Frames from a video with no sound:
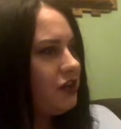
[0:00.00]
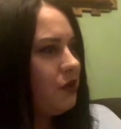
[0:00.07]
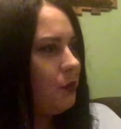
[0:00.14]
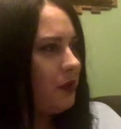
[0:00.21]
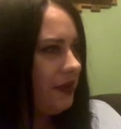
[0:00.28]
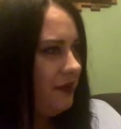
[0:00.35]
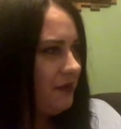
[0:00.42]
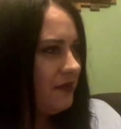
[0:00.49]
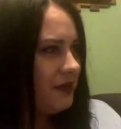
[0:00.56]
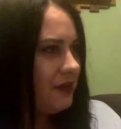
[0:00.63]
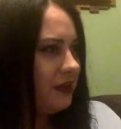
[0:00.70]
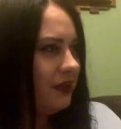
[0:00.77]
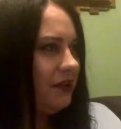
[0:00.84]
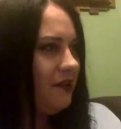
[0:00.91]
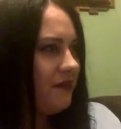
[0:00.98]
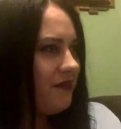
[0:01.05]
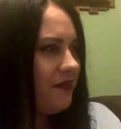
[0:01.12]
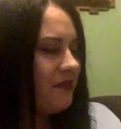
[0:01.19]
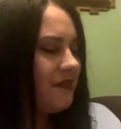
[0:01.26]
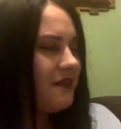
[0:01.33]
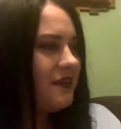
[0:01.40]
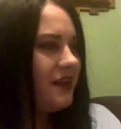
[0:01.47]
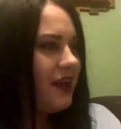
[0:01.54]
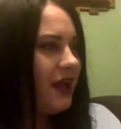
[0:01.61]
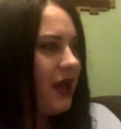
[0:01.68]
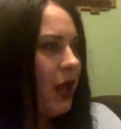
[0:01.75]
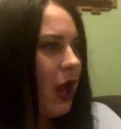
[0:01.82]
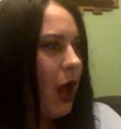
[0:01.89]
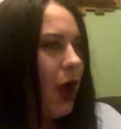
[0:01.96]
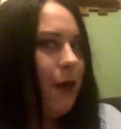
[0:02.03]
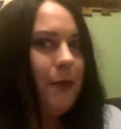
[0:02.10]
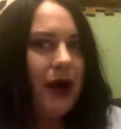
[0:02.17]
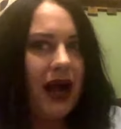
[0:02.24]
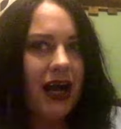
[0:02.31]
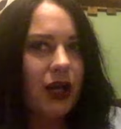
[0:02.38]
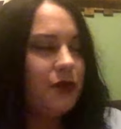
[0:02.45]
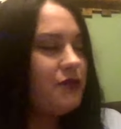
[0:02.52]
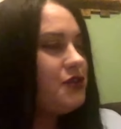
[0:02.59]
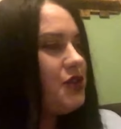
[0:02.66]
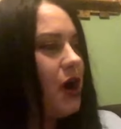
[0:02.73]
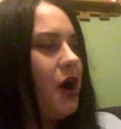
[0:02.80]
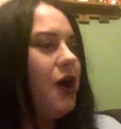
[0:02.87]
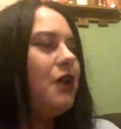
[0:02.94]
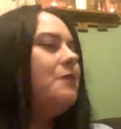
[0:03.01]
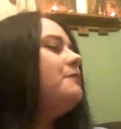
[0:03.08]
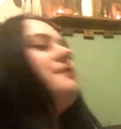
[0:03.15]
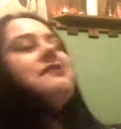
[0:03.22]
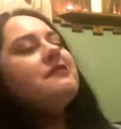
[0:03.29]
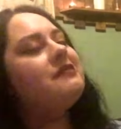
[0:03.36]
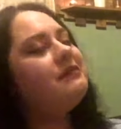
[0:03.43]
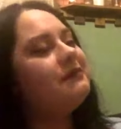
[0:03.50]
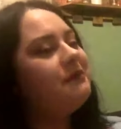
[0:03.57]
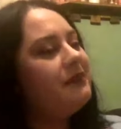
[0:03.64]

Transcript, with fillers: coincidence, a bag of charms,